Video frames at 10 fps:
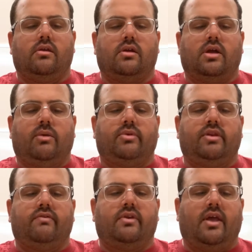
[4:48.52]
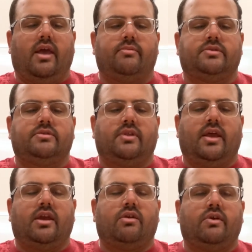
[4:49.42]
a couple different times so
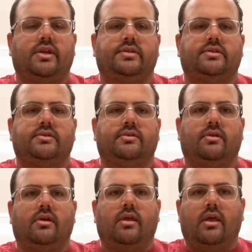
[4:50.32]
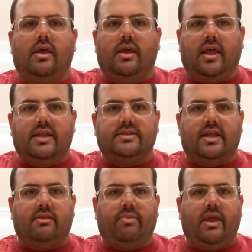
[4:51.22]
that crease gets
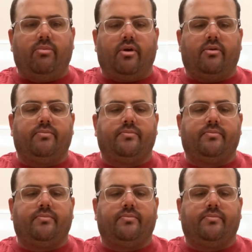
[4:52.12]
on the paper.